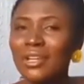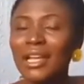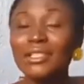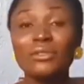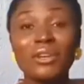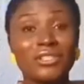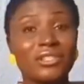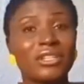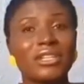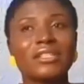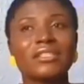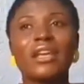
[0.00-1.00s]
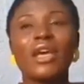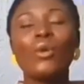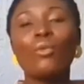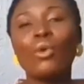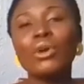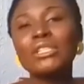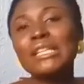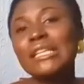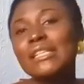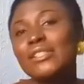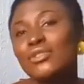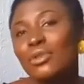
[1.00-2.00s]
And the question is, what
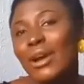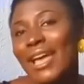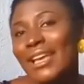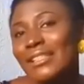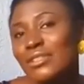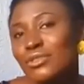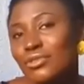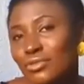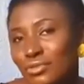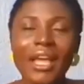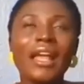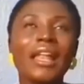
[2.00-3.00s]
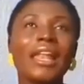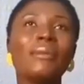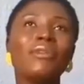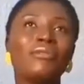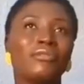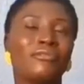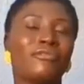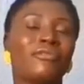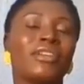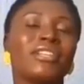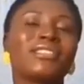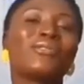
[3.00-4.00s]
is your excuse? Let me
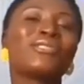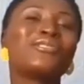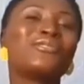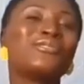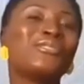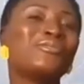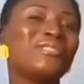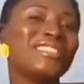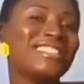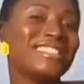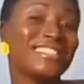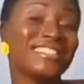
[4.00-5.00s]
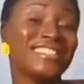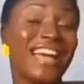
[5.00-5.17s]
rephrase. What is your reason?